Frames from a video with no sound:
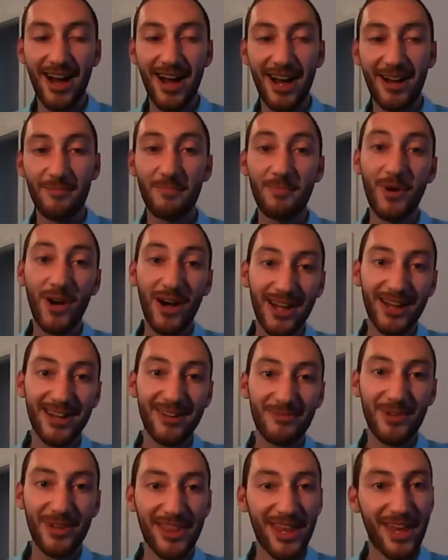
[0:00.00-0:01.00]

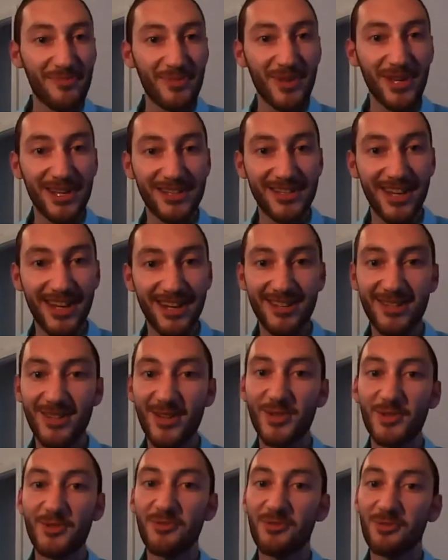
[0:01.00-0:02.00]
But with that being said,
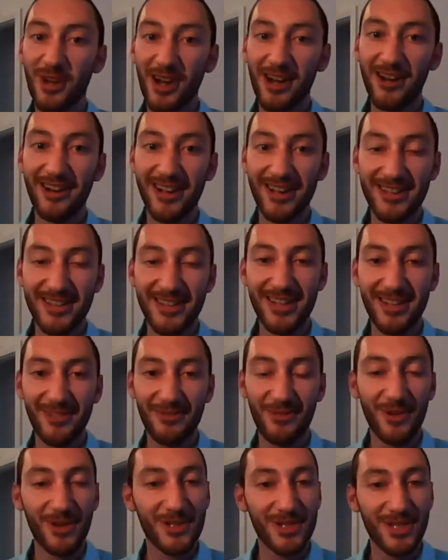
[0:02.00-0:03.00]
it's also very easy
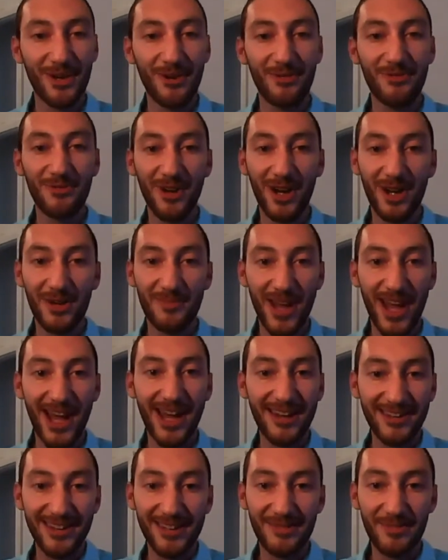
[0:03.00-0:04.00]
for it to go very
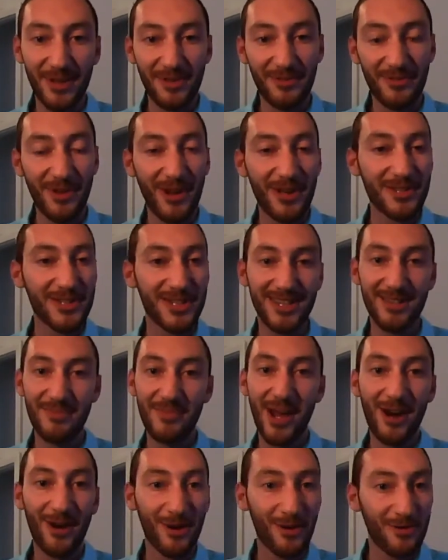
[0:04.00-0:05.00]
badly. We've all seen the
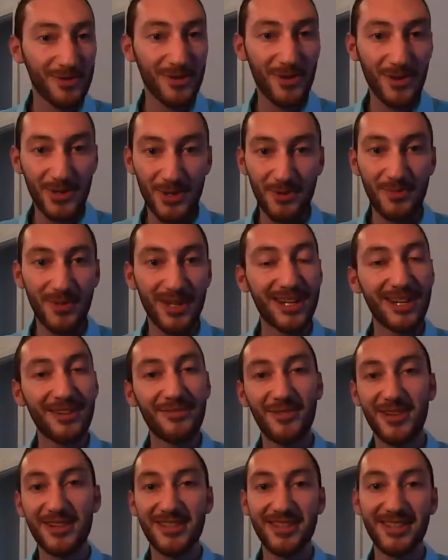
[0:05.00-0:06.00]
power of social media
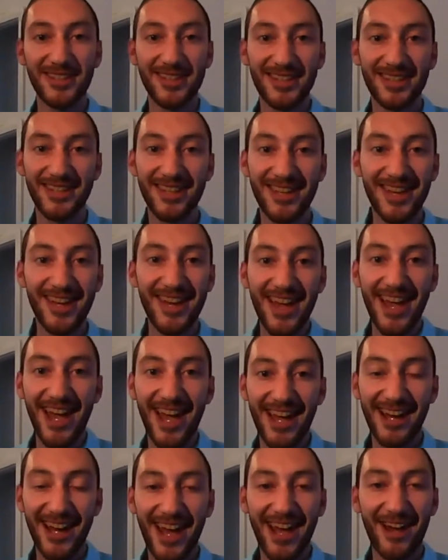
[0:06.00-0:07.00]
recently
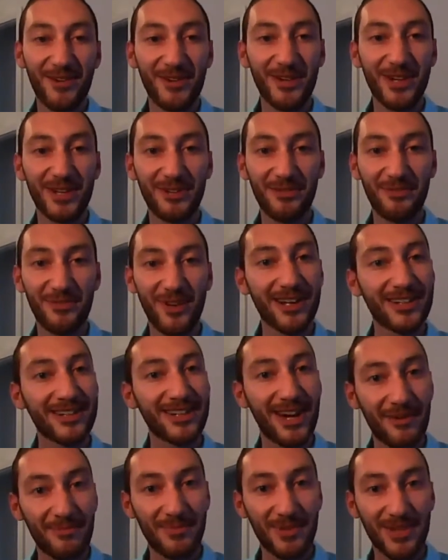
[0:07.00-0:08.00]
and how it can affect
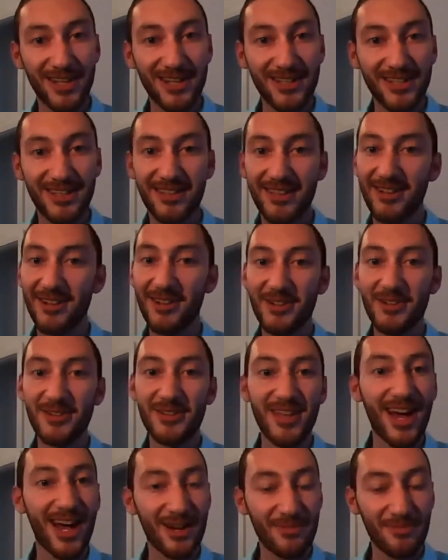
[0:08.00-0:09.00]
companies and their
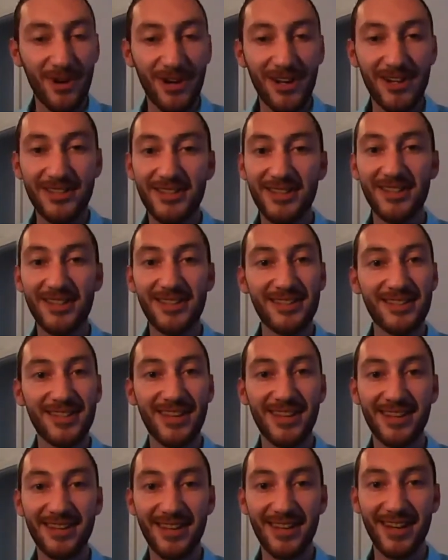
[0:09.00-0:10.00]
stock prices
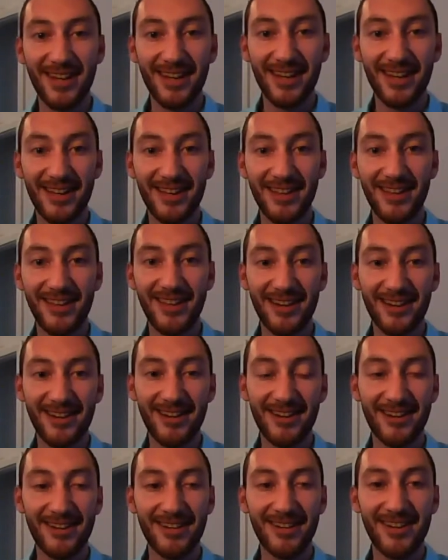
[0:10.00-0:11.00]
and
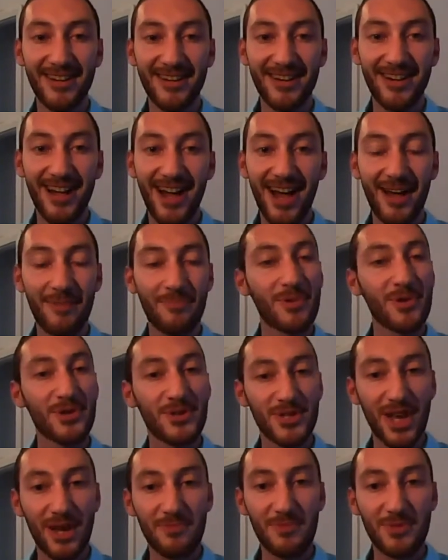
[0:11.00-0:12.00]
their
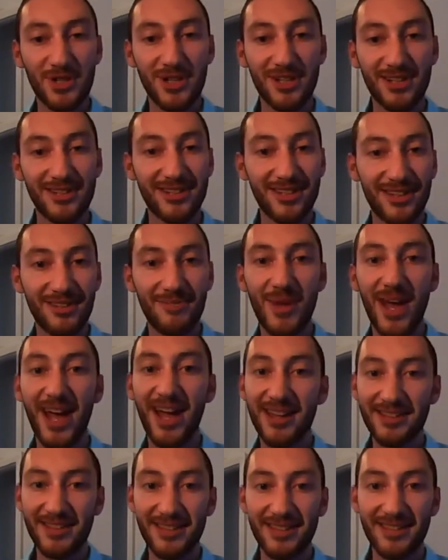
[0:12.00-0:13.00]
perception to the
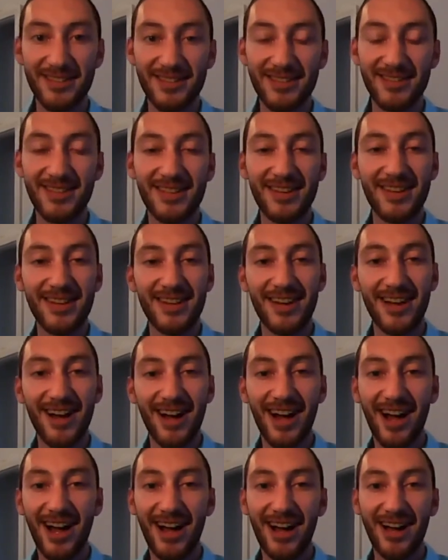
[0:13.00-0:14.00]
masses.
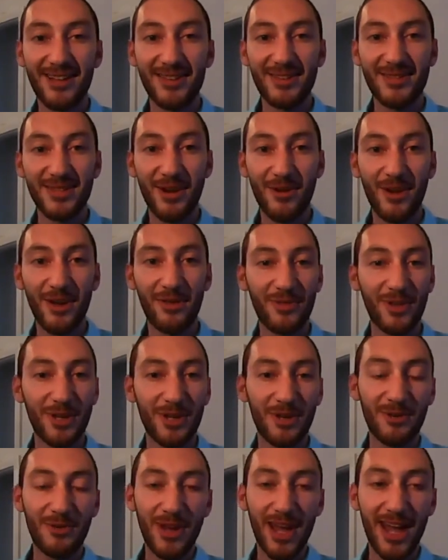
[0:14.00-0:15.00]
So if you
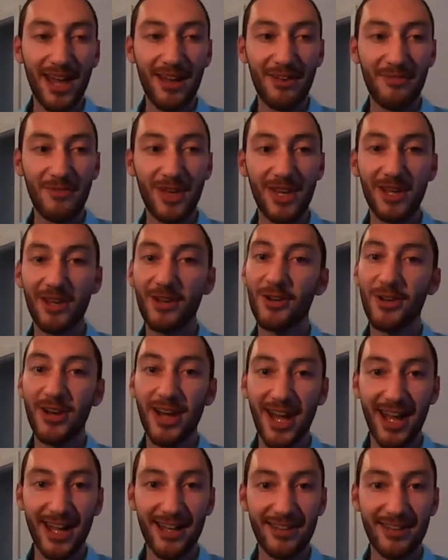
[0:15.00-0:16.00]
don't have a good
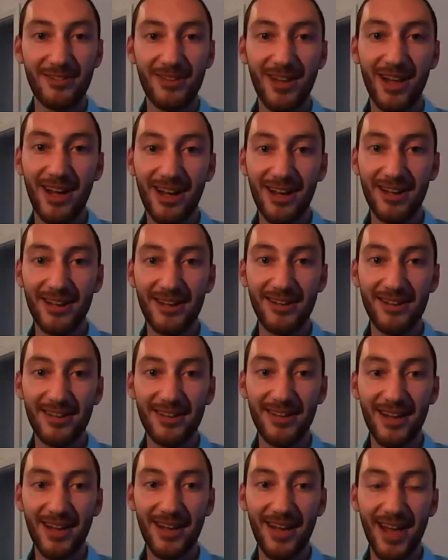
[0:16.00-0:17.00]
handle on
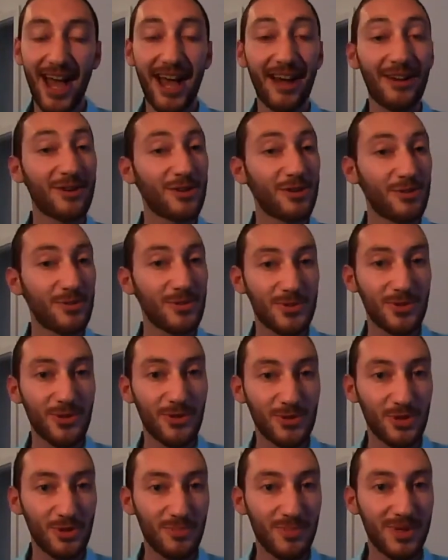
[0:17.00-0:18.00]
how to use
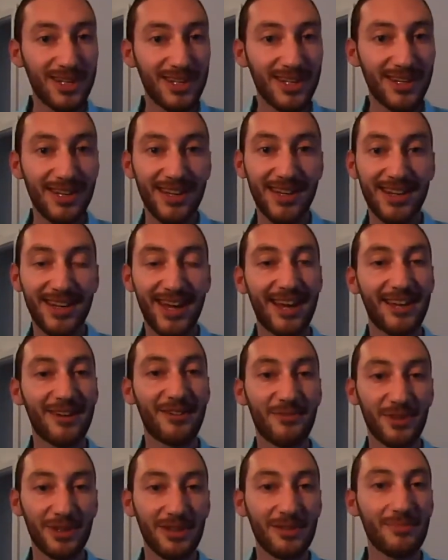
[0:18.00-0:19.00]
social media and how to
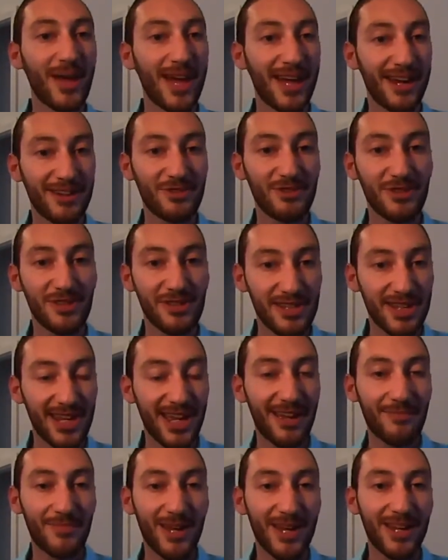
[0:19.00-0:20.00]
really manage this
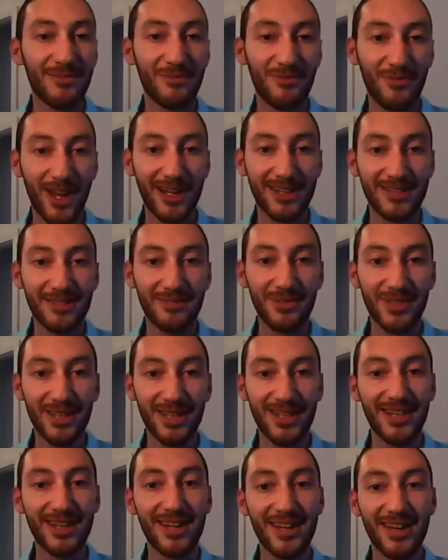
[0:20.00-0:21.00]
campaign
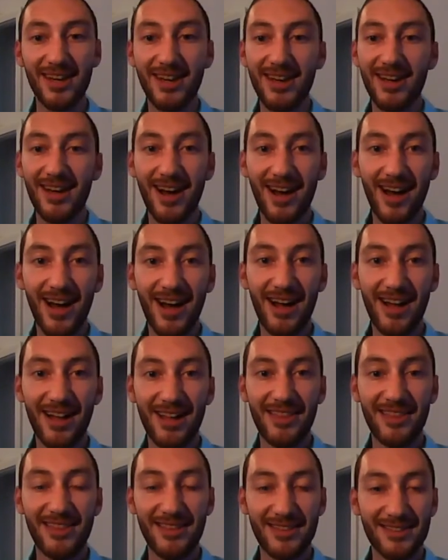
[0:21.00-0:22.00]
effectively,
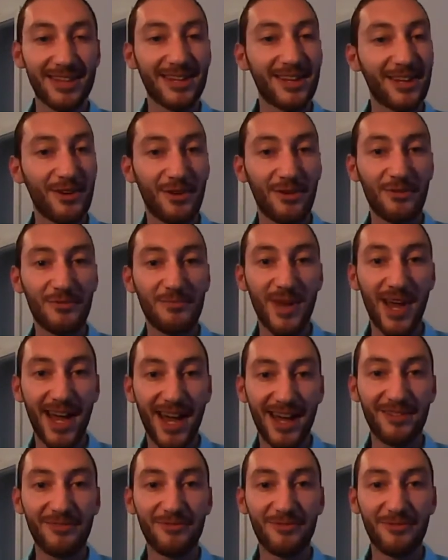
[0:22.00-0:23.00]
this can go
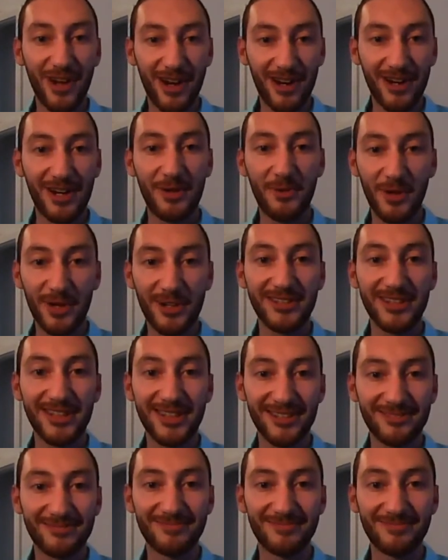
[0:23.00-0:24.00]
bad very
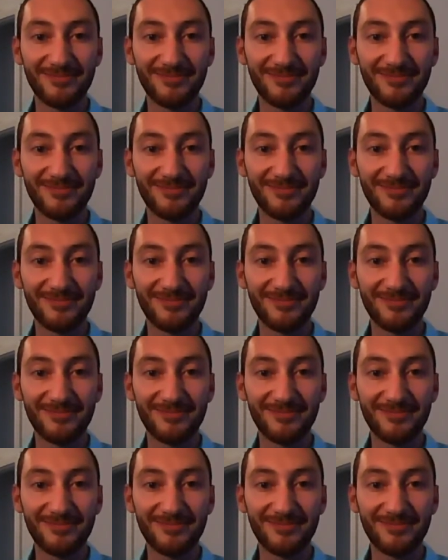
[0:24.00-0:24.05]
quickly.